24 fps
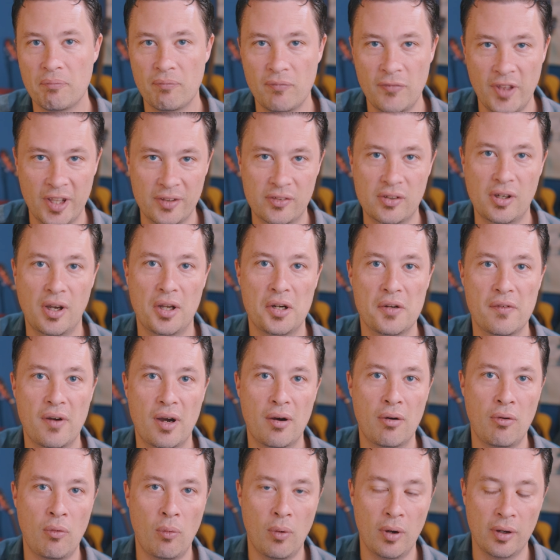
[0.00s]
that's kind of
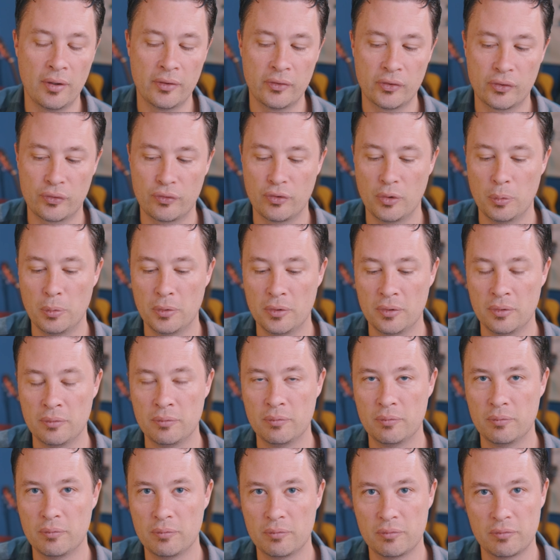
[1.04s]
how it was from a
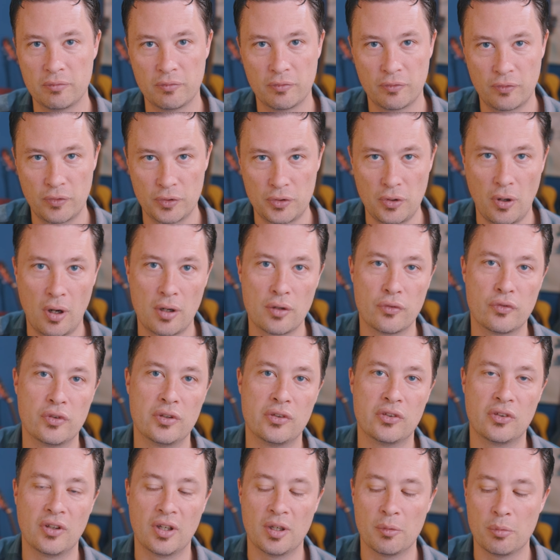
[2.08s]
photography
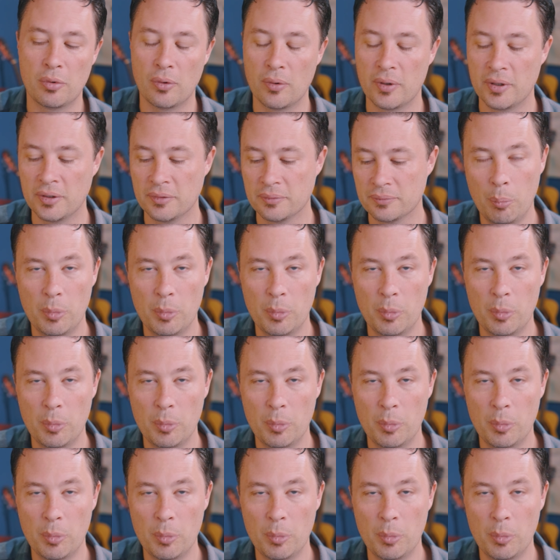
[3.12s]
standpoint.